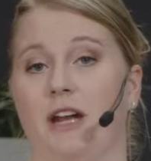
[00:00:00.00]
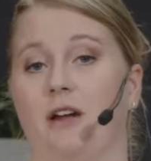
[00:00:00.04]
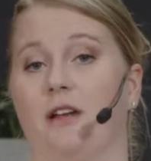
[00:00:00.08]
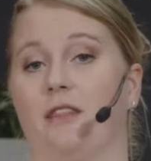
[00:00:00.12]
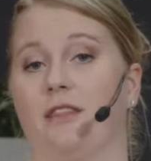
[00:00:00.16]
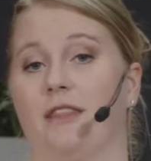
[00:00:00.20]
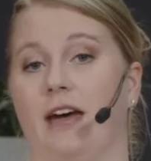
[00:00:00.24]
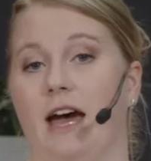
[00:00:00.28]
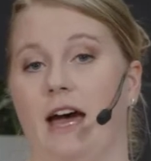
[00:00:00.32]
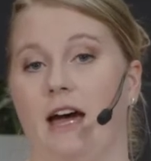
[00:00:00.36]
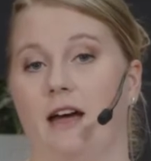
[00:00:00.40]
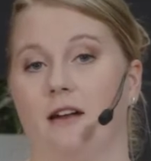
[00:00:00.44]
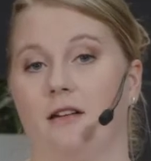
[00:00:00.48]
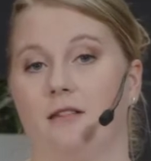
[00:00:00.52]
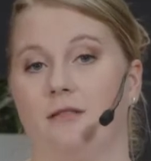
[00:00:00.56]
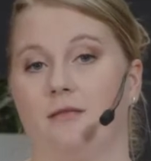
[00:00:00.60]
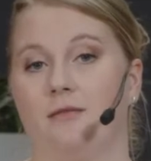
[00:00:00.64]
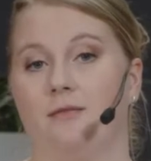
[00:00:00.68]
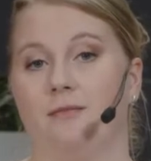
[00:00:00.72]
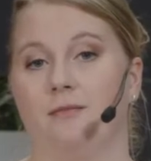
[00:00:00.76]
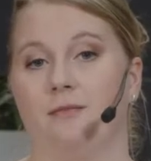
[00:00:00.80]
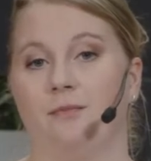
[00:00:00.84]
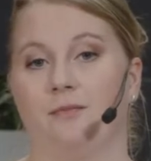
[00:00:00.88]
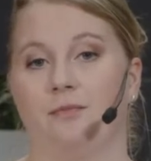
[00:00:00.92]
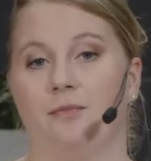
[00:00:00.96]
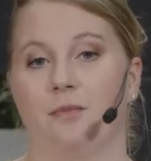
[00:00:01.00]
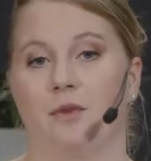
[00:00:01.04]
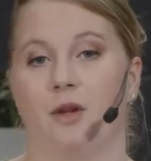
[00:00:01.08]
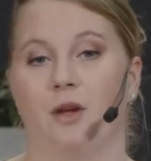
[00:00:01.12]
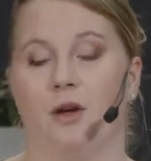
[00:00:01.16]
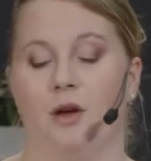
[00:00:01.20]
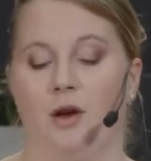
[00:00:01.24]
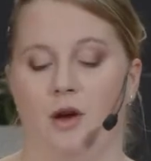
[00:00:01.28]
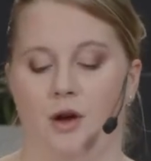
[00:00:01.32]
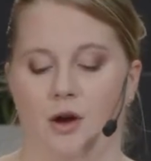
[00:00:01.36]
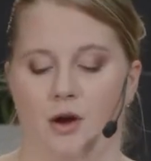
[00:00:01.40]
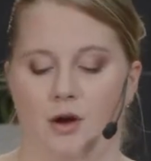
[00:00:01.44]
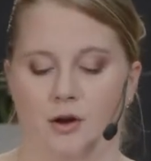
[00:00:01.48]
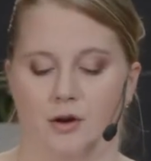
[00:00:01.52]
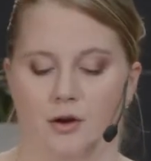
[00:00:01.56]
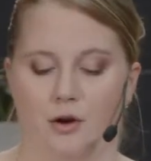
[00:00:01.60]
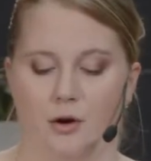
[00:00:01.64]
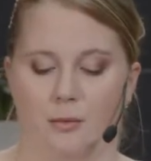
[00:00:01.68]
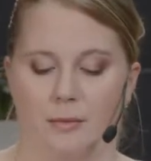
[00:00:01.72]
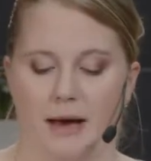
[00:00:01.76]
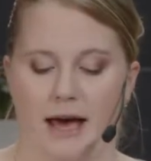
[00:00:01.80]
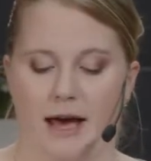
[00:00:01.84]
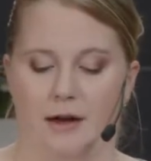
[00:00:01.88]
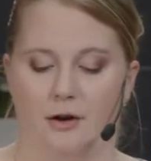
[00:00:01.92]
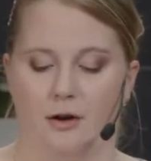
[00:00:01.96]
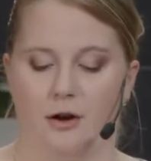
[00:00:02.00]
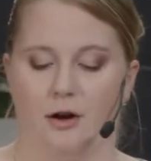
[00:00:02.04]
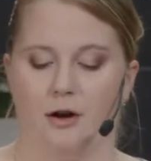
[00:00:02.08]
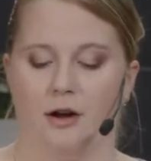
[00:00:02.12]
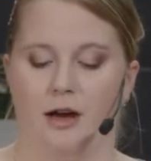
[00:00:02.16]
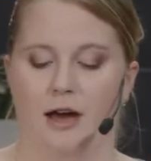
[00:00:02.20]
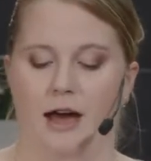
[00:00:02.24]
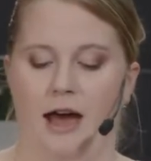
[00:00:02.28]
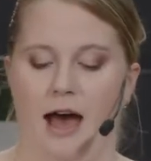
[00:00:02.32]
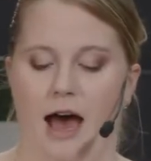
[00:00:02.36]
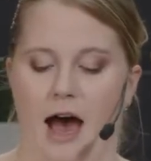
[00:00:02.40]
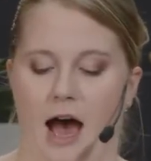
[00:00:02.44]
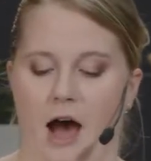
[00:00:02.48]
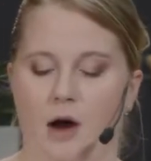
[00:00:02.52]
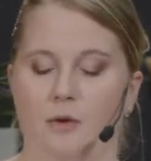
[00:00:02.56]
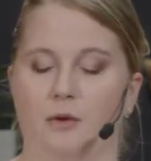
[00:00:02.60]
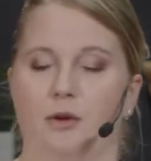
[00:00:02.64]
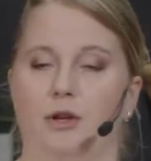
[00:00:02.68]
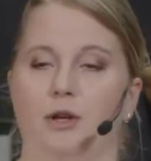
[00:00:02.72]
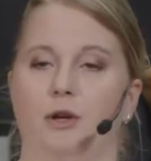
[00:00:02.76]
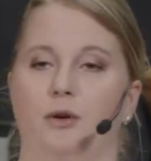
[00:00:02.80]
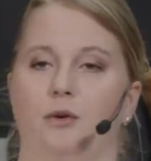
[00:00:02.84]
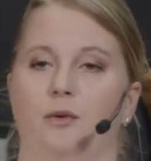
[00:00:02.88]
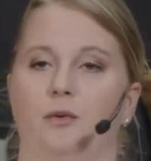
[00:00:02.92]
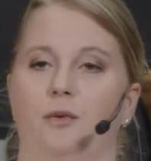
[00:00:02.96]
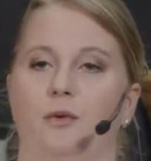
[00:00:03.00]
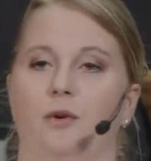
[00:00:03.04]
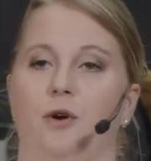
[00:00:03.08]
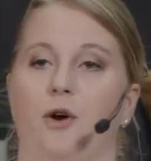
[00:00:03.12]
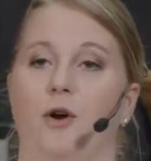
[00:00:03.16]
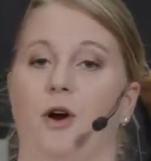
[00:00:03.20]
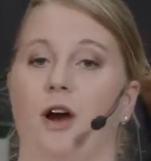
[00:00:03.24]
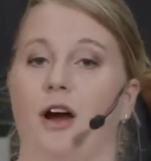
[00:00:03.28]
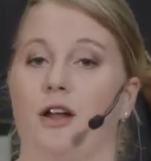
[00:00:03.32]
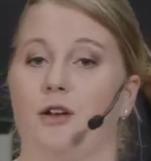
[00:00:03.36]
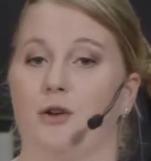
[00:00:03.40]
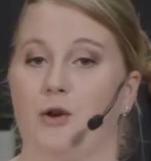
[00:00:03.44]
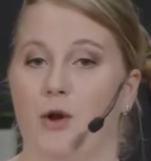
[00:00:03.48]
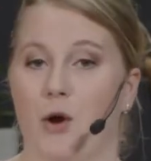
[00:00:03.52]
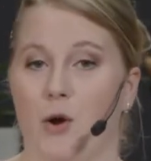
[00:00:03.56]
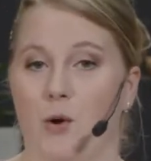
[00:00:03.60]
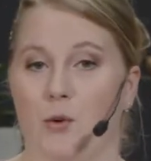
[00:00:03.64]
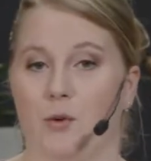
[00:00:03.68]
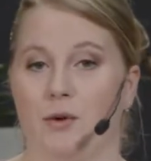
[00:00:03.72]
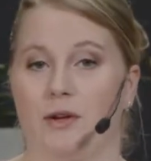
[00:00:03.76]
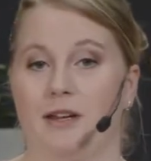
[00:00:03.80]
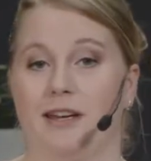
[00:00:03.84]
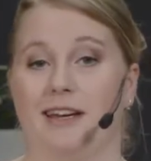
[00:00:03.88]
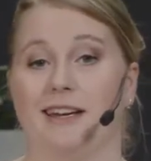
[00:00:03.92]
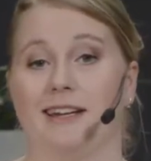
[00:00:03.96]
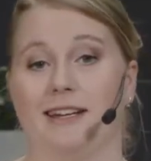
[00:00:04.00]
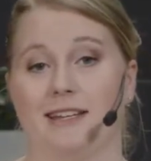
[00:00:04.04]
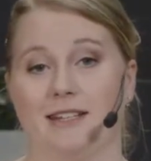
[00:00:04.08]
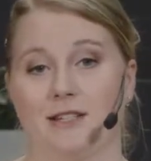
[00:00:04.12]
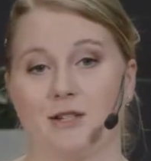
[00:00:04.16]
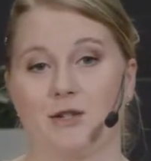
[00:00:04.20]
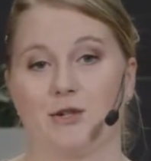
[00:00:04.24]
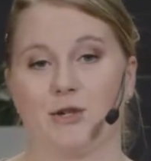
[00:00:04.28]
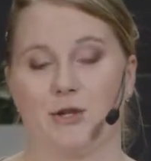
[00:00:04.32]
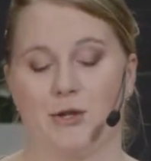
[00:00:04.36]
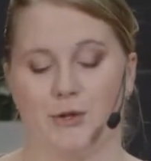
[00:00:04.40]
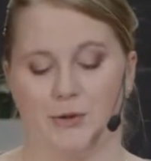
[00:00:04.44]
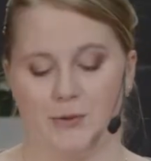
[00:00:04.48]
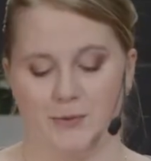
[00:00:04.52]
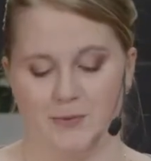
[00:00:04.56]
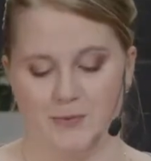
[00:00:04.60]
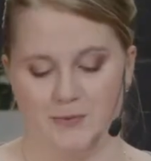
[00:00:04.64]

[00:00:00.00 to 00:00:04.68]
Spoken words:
on that, no matter how new or unknown it is to you.